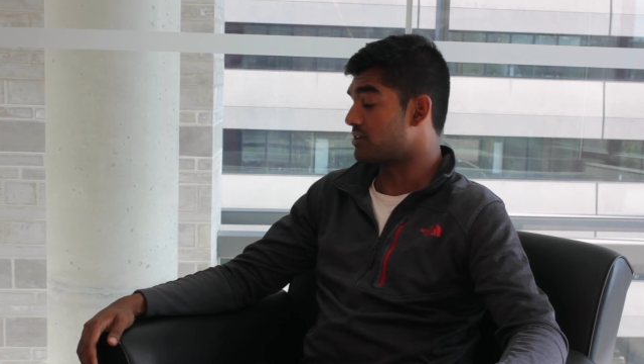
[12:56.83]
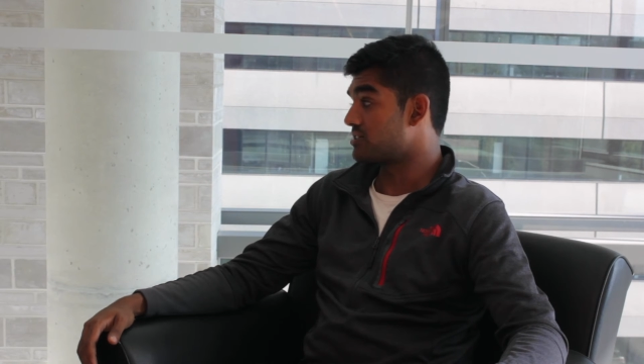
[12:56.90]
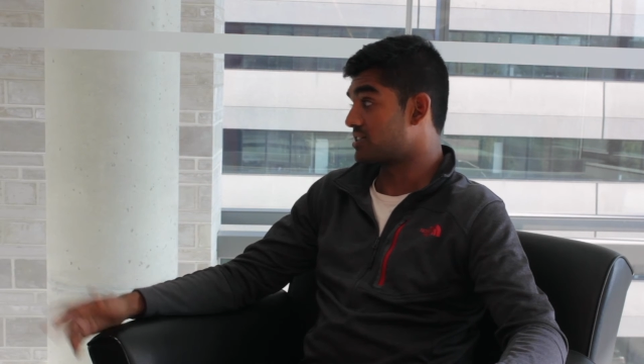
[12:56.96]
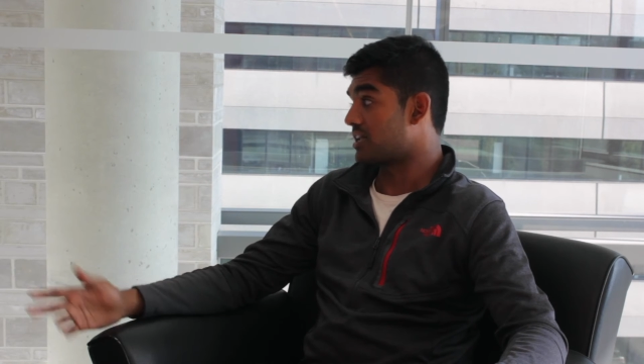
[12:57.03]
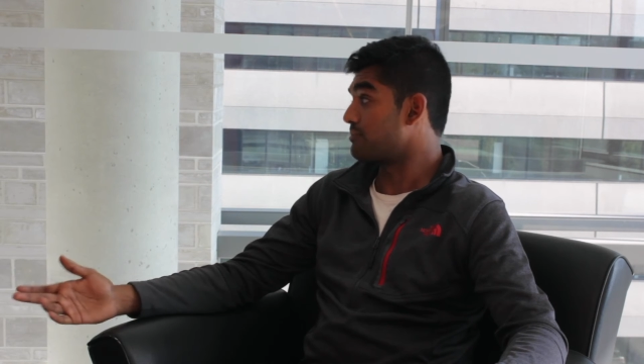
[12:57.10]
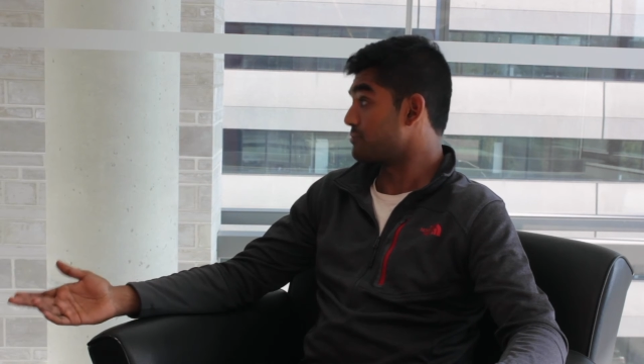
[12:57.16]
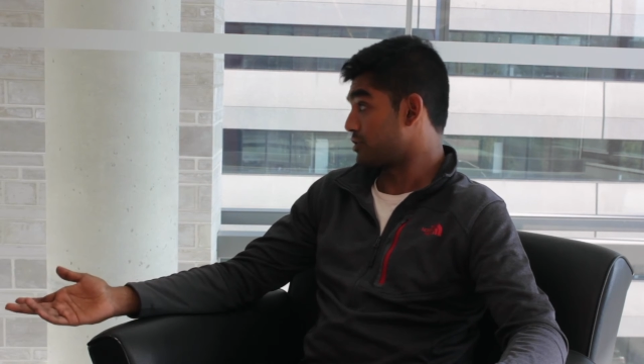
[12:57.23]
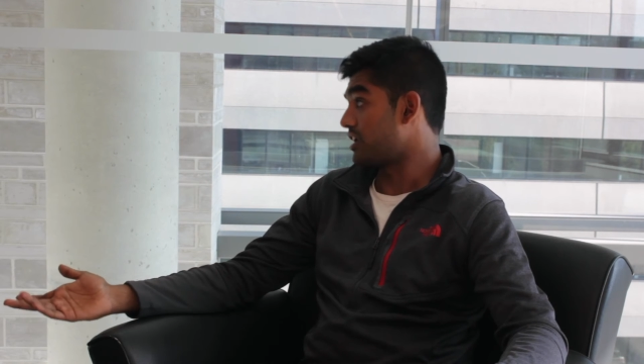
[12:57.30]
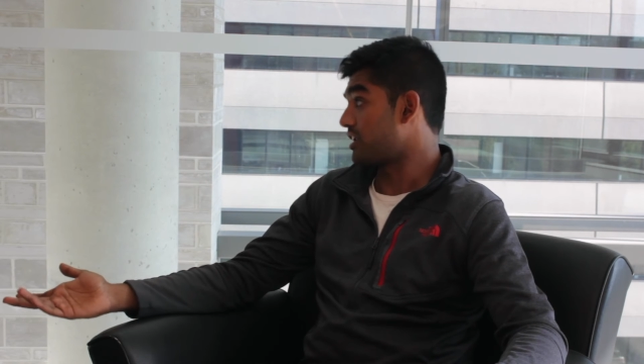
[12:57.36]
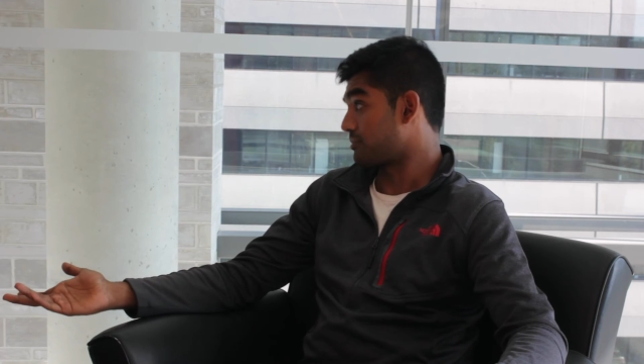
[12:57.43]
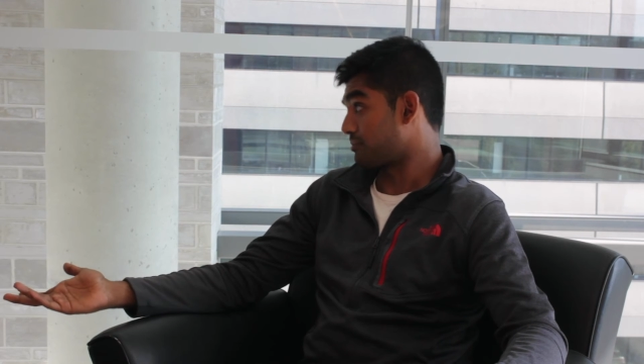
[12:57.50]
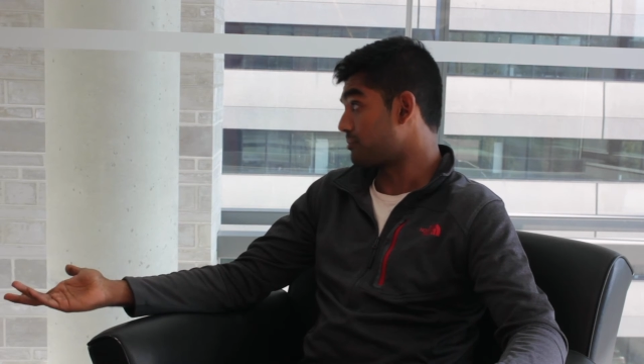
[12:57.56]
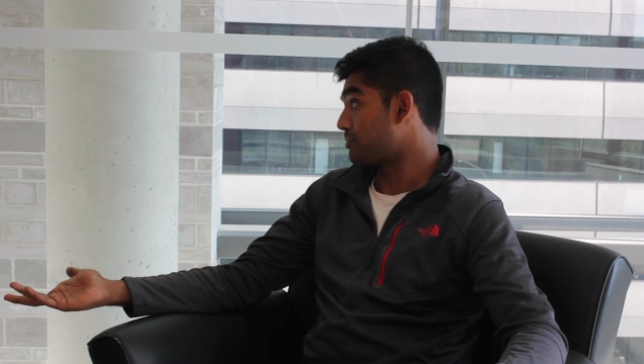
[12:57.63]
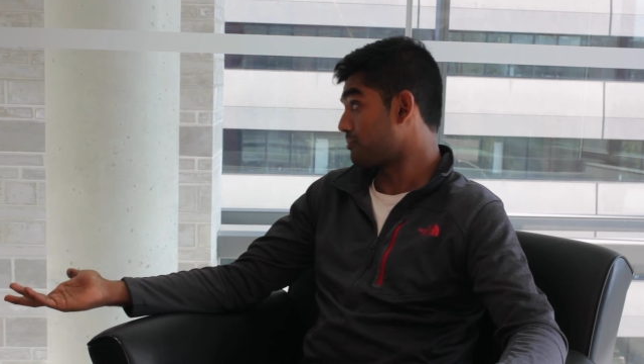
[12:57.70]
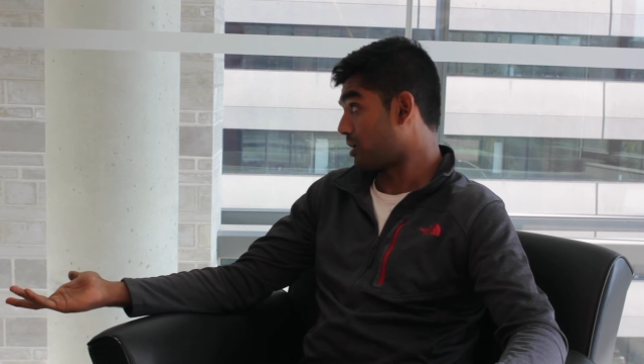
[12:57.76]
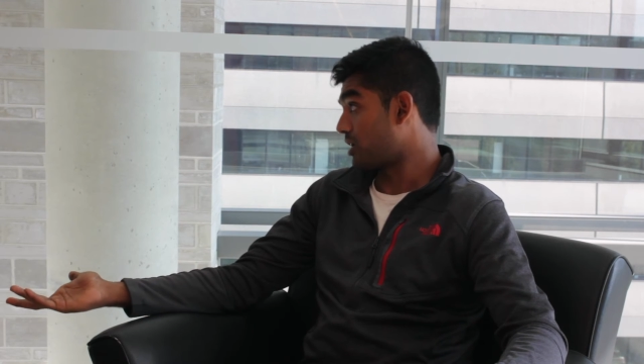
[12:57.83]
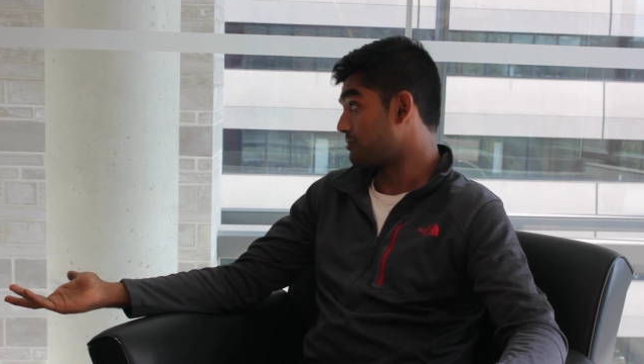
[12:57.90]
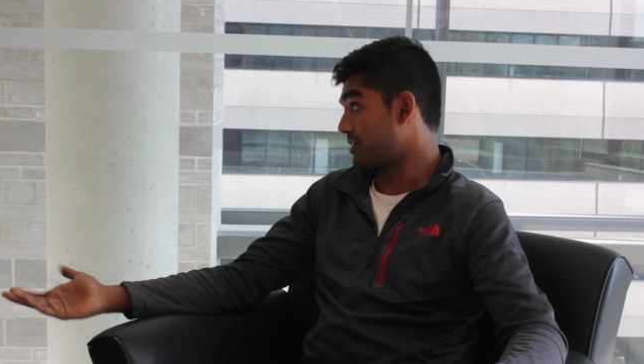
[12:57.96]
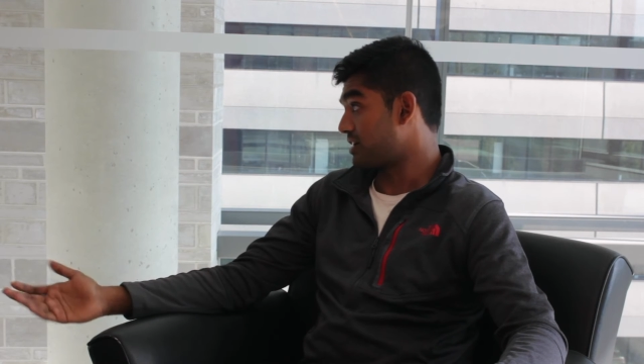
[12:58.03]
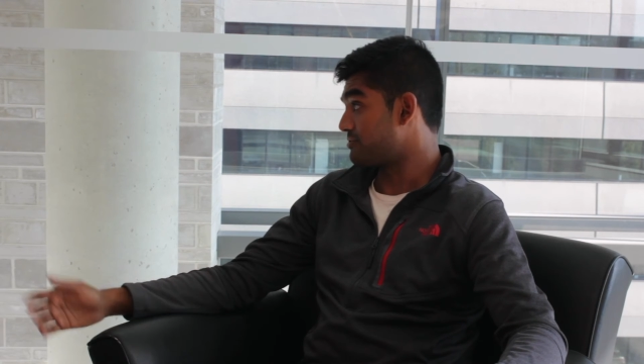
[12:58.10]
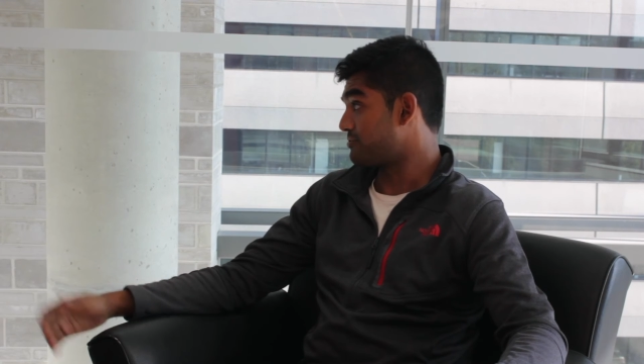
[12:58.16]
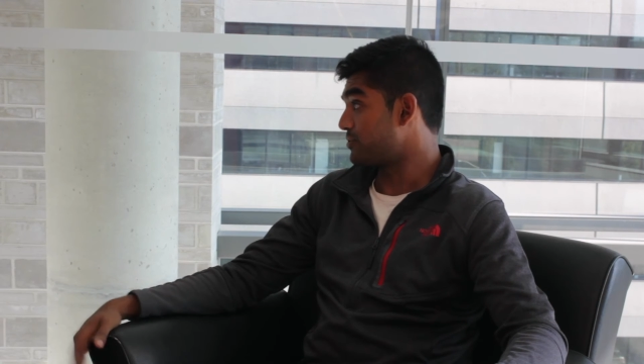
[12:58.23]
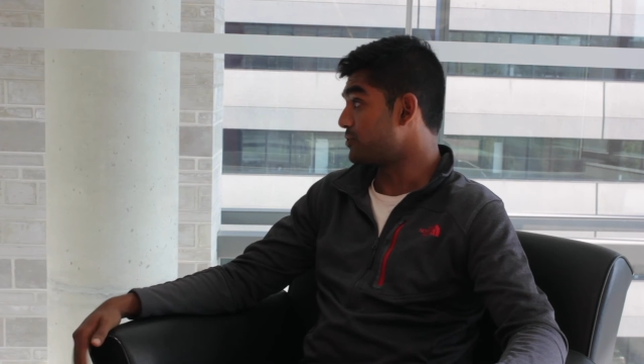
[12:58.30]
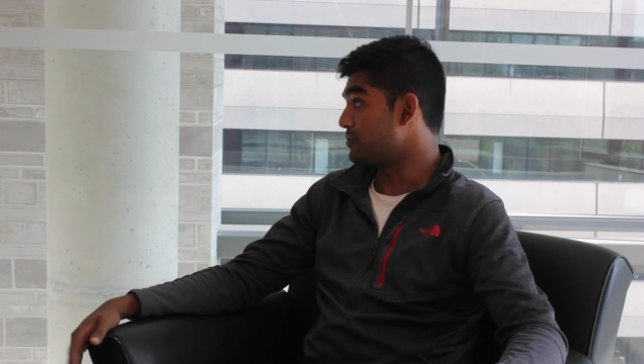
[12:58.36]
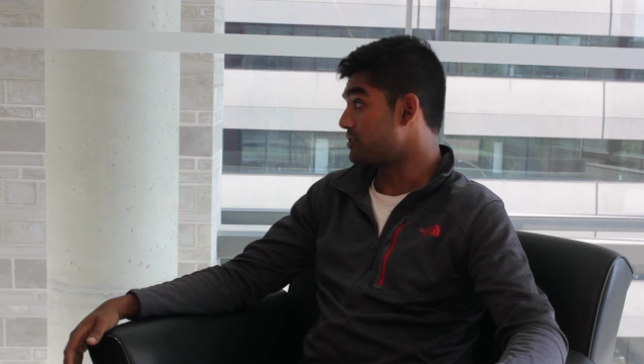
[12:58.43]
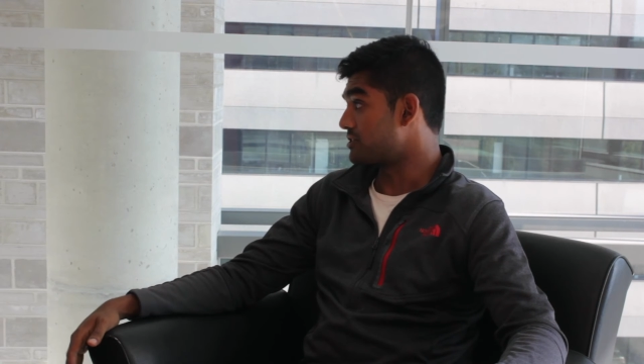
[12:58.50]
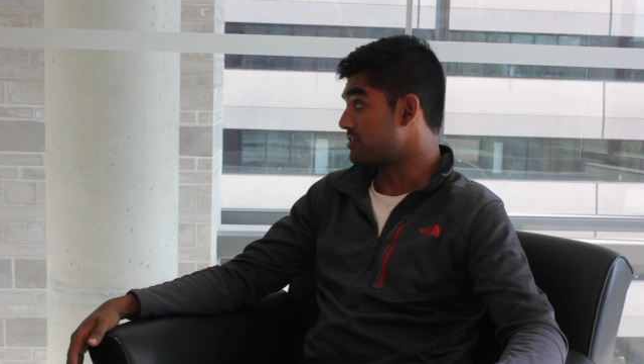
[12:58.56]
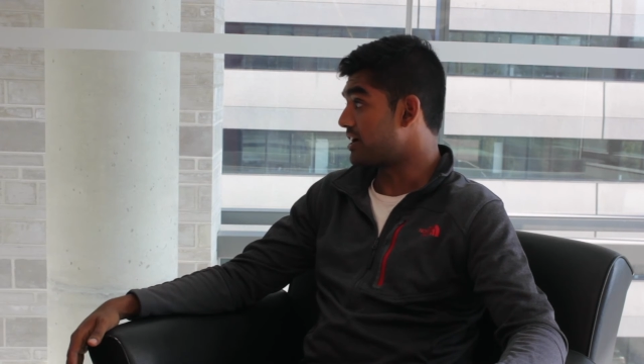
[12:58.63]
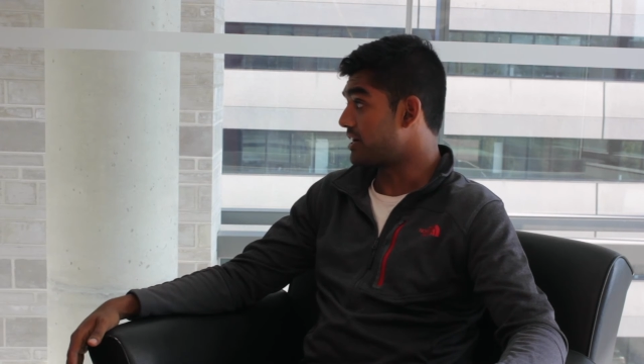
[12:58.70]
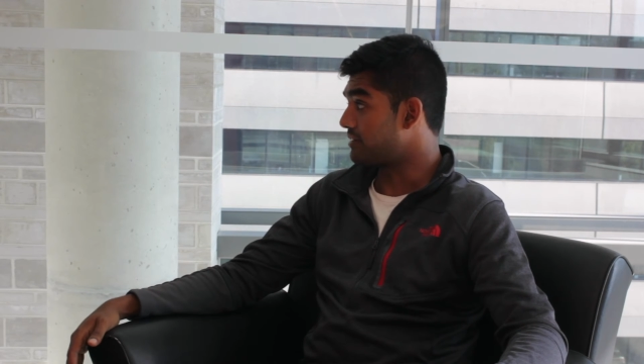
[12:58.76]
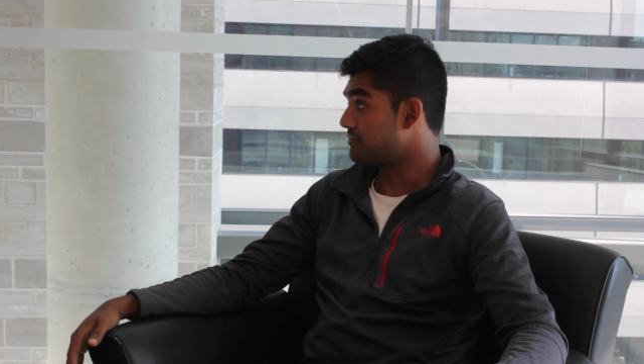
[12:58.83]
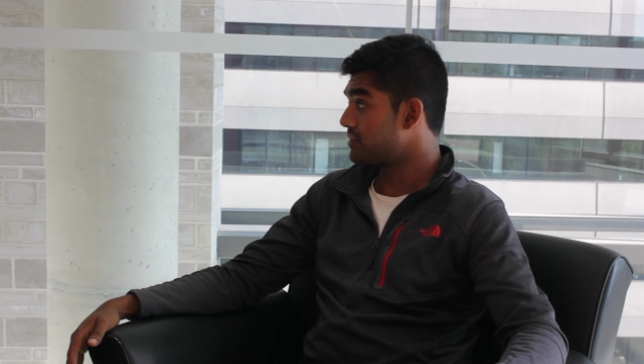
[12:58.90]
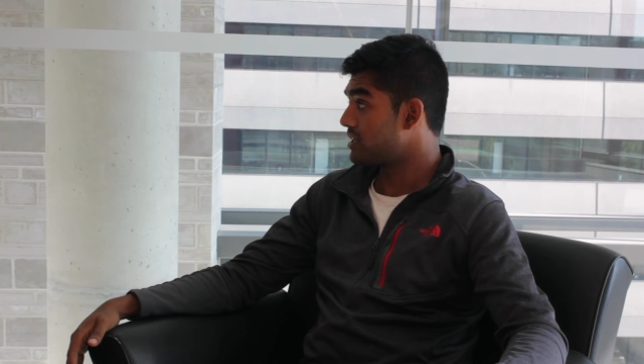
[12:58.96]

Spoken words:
some genetically modified foods, right?